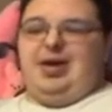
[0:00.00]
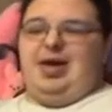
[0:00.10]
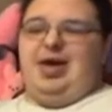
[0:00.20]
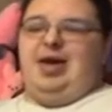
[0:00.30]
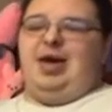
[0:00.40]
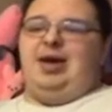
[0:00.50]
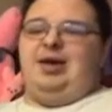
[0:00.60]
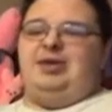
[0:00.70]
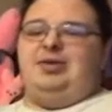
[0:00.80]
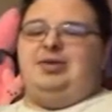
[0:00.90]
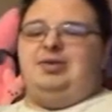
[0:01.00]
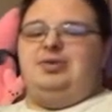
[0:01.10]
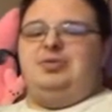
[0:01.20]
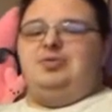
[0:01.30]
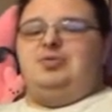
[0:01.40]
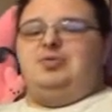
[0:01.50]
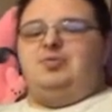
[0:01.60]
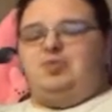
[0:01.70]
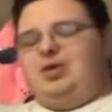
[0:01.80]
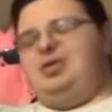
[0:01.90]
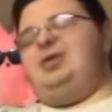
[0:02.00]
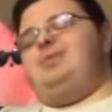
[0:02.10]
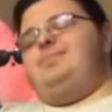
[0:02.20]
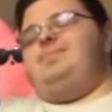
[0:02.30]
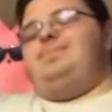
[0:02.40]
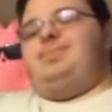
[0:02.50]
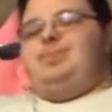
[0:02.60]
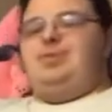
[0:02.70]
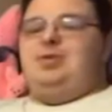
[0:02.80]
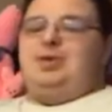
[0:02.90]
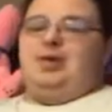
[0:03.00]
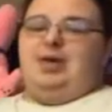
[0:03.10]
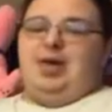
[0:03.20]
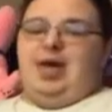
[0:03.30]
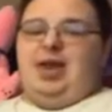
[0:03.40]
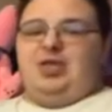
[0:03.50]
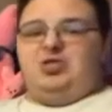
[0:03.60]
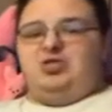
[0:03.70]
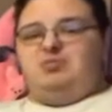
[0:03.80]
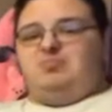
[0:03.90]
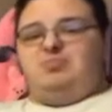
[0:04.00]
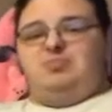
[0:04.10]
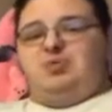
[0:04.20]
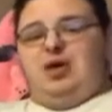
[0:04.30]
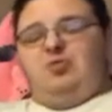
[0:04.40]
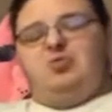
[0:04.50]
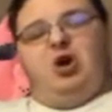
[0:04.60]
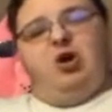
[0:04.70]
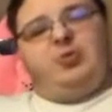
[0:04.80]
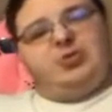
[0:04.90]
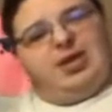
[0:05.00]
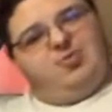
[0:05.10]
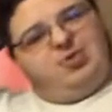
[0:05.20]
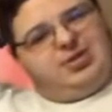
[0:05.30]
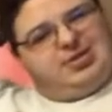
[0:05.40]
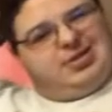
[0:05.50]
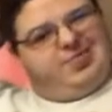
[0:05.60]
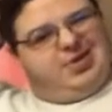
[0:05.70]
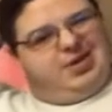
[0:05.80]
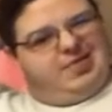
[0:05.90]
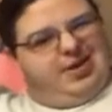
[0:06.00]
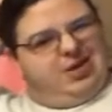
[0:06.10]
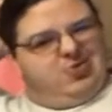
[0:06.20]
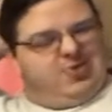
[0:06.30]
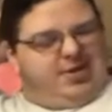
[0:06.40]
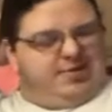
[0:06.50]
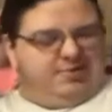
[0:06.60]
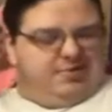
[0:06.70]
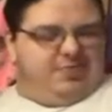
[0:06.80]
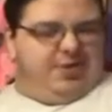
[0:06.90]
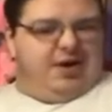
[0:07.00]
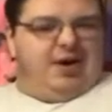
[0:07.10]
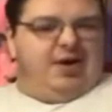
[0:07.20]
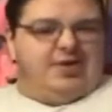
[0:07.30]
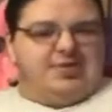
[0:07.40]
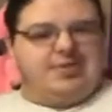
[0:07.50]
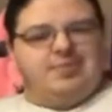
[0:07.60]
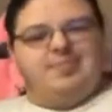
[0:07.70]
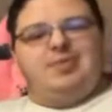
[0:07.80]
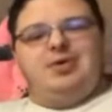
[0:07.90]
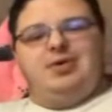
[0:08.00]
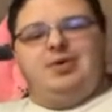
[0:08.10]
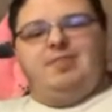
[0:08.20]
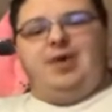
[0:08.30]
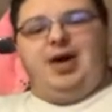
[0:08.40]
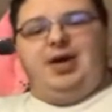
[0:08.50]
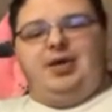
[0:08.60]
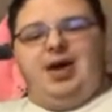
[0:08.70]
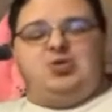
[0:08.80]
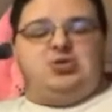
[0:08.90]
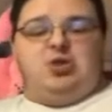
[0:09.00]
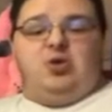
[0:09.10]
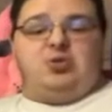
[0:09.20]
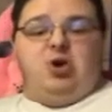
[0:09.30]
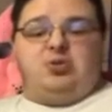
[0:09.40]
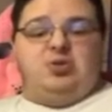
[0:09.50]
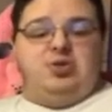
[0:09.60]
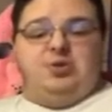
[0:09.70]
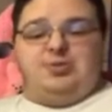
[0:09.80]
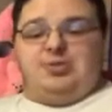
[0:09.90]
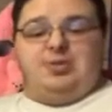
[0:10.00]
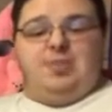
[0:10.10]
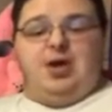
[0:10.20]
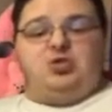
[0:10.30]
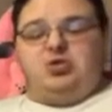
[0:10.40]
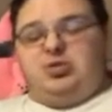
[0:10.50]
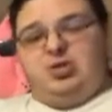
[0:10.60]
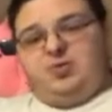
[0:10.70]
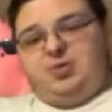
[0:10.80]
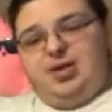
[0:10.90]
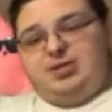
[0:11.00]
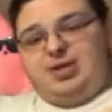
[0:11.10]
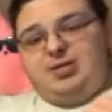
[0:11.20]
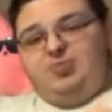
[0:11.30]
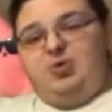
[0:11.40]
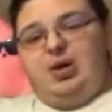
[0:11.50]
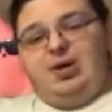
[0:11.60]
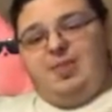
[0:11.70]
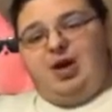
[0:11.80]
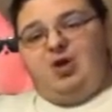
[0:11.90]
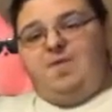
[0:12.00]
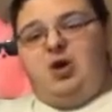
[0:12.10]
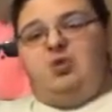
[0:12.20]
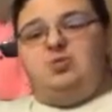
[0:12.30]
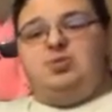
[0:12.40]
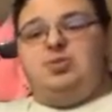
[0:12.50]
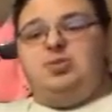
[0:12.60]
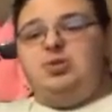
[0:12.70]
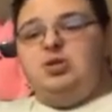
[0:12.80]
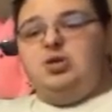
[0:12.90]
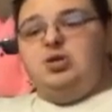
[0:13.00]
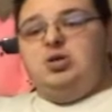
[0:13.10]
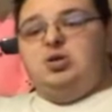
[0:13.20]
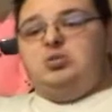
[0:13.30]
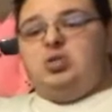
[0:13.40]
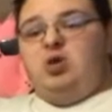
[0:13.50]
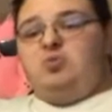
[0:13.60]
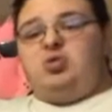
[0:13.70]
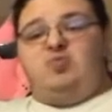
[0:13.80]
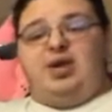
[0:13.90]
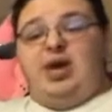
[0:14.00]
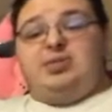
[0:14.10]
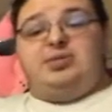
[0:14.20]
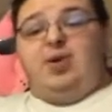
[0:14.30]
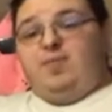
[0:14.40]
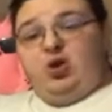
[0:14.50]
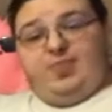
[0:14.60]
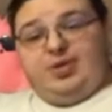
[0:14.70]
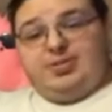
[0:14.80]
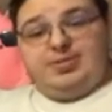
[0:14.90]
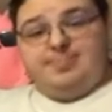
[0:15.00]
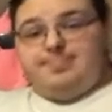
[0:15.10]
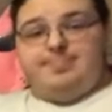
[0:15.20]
And really, and I don't know if there's any really significant advantage with it, to be honest. But I just know it's also used as much. It's used for things like the Blue Yeti microphones. So I'm assuming it has some purpose.